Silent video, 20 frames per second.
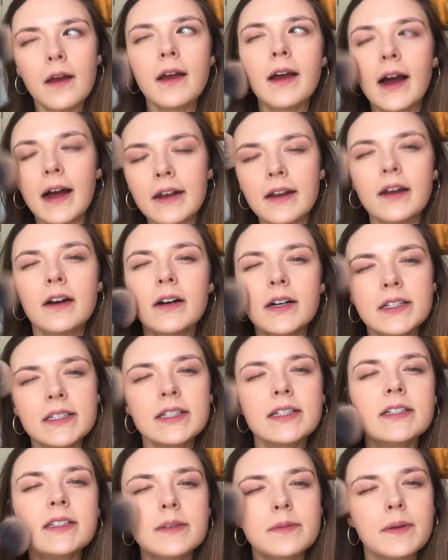I know it's
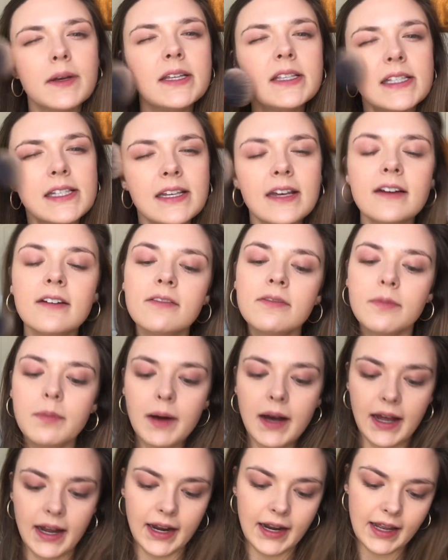expensive,
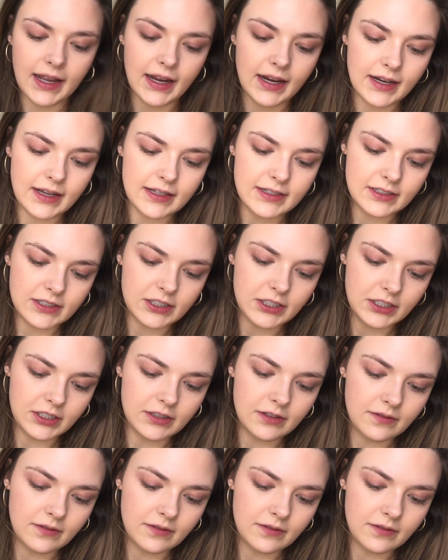but it is,